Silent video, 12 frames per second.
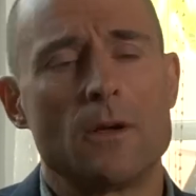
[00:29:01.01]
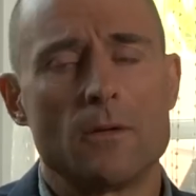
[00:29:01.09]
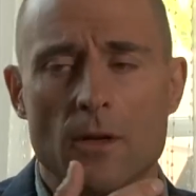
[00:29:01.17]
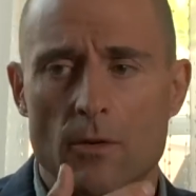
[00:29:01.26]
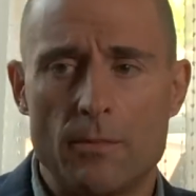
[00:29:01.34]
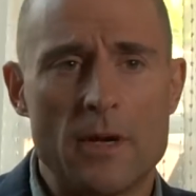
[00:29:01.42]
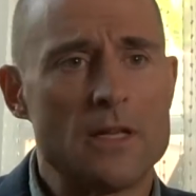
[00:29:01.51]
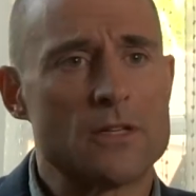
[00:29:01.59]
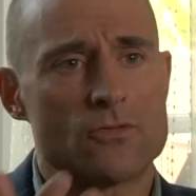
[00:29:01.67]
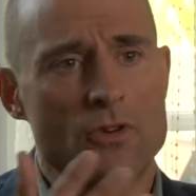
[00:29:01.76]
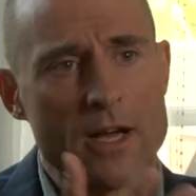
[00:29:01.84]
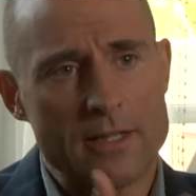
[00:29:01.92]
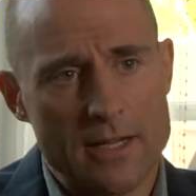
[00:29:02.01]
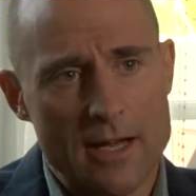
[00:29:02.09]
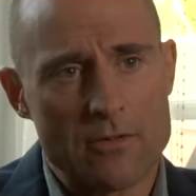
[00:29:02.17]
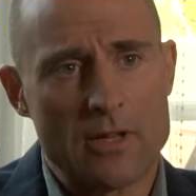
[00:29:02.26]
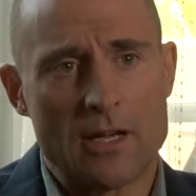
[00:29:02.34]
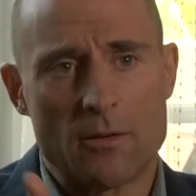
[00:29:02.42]
you know Peter's writing,
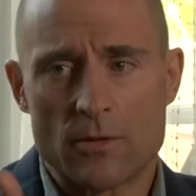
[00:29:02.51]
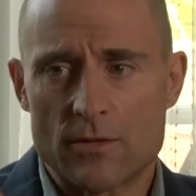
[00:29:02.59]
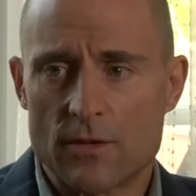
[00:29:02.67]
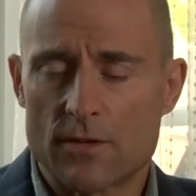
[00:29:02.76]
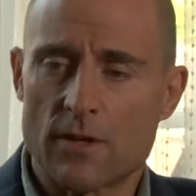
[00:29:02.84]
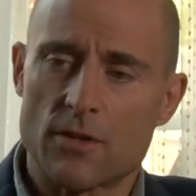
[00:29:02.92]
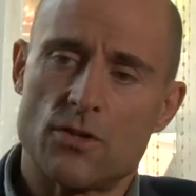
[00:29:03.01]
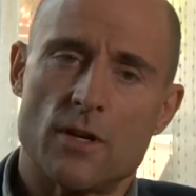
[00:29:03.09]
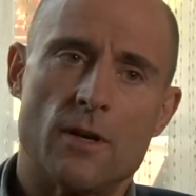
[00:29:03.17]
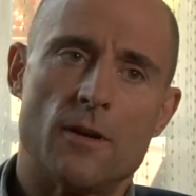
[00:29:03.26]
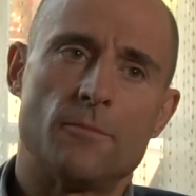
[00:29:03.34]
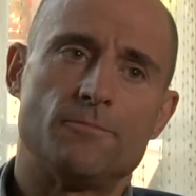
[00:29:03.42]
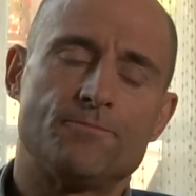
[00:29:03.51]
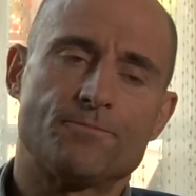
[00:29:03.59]
everything. It was just such a